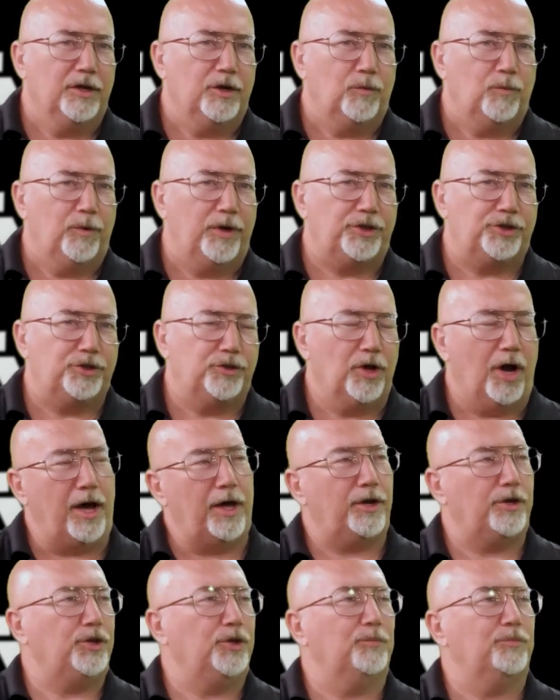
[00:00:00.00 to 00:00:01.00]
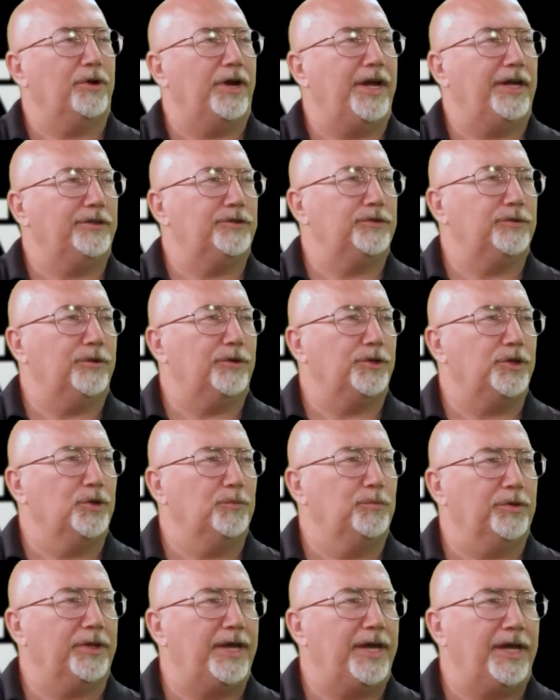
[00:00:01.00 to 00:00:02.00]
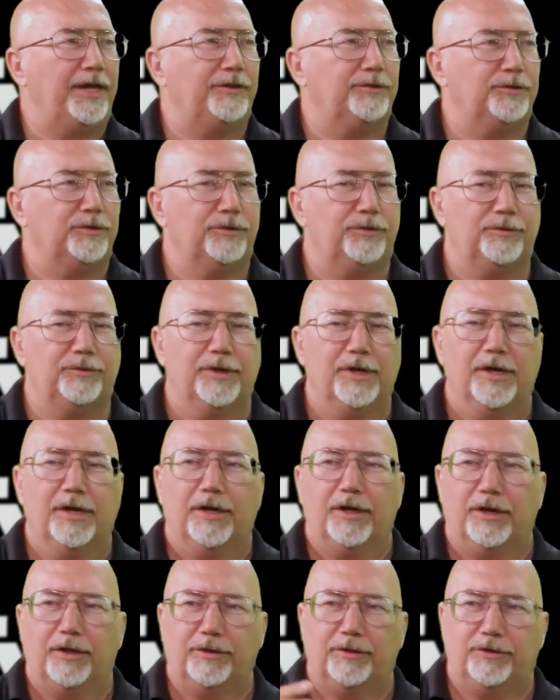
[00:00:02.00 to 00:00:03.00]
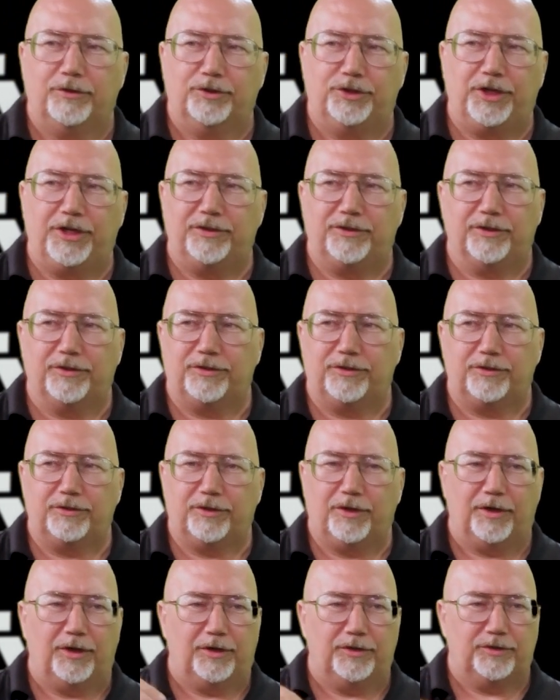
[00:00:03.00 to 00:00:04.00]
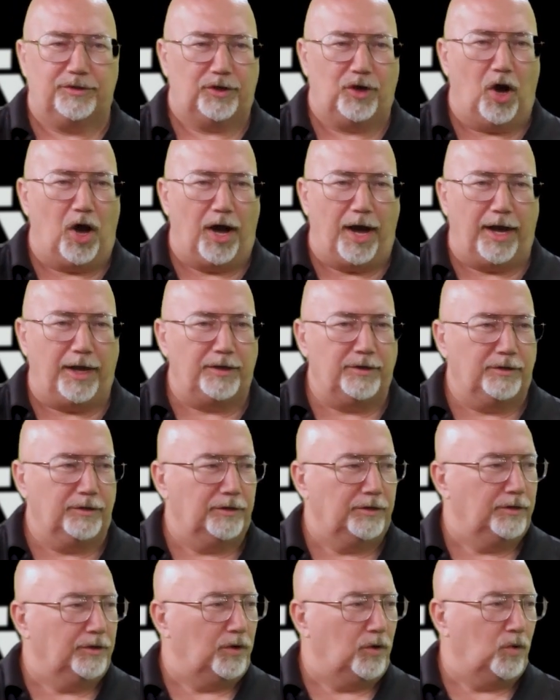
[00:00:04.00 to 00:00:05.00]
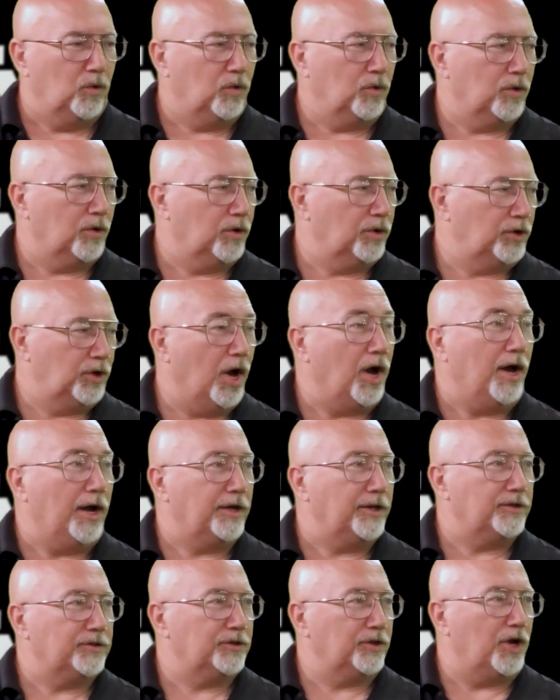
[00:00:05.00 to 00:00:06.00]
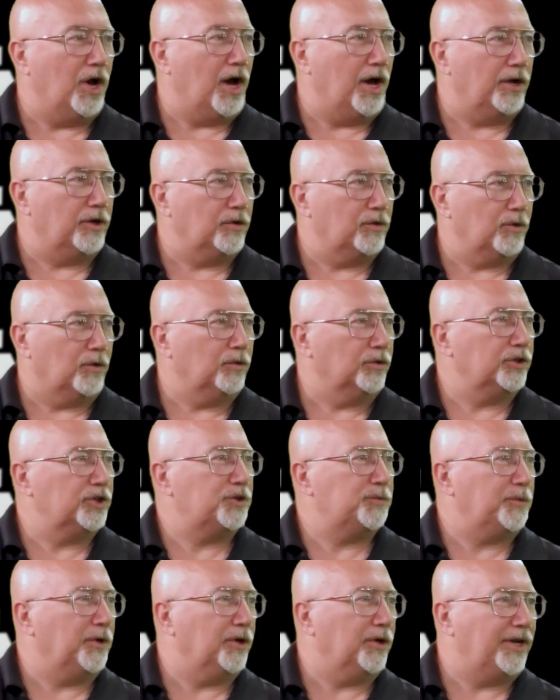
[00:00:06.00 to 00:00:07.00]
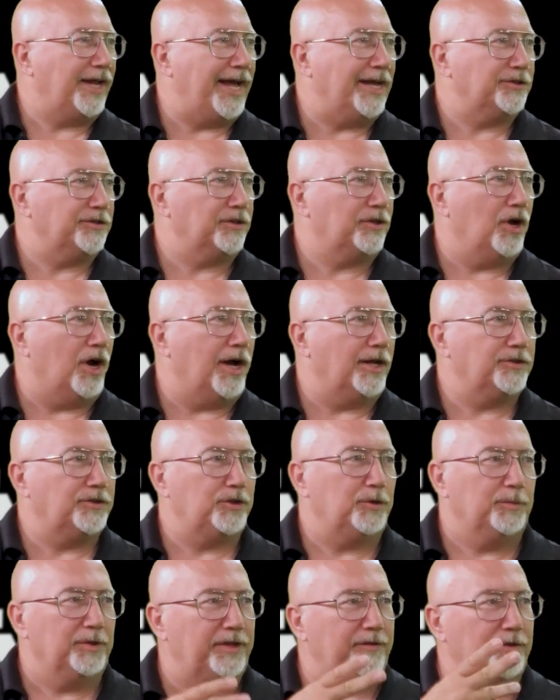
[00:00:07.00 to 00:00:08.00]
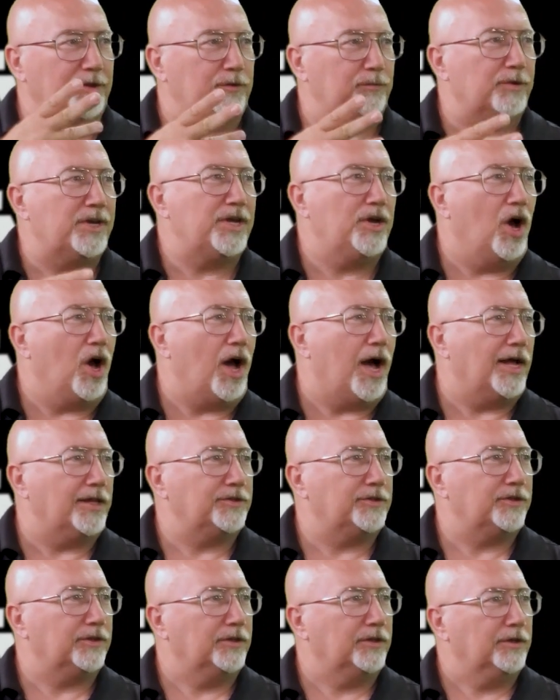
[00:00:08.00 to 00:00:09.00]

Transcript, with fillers: which God are you praying to? Are you praying to Jesus as the God, or God is the God, or the Holy Spirit as the God? So you believe in hmm. three gods.